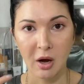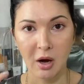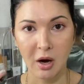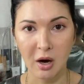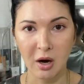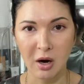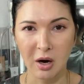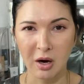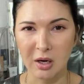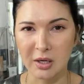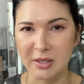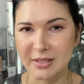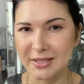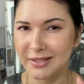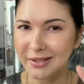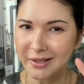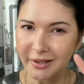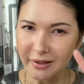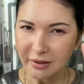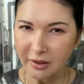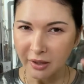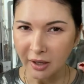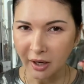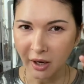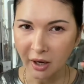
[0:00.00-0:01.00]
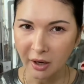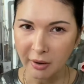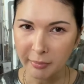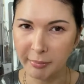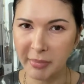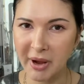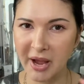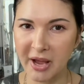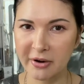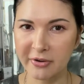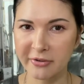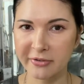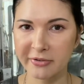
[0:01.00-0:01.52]
skincare
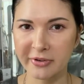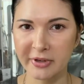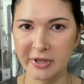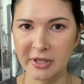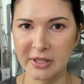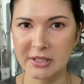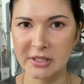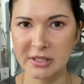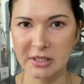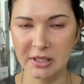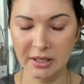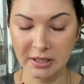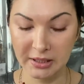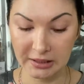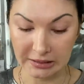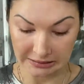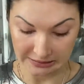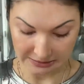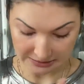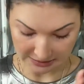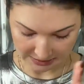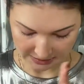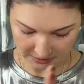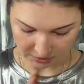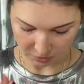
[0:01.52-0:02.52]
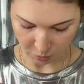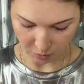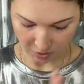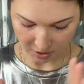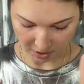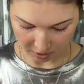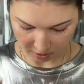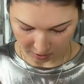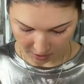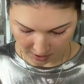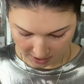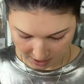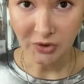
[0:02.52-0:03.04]
benefits in it as
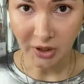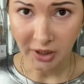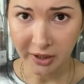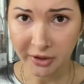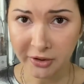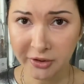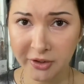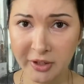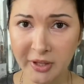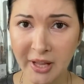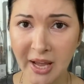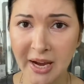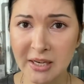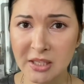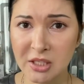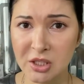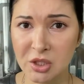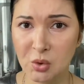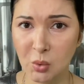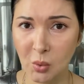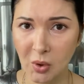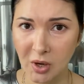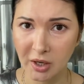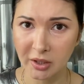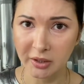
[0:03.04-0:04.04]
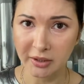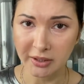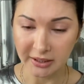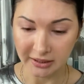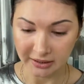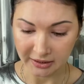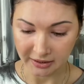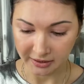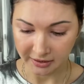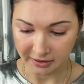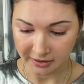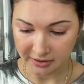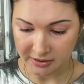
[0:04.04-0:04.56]
well. And the next one
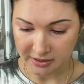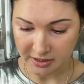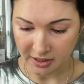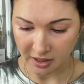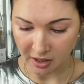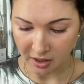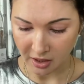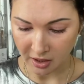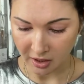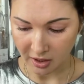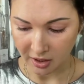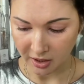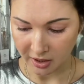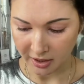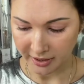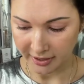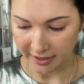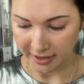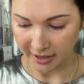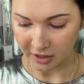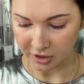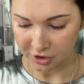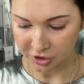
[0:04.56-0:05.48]
is, I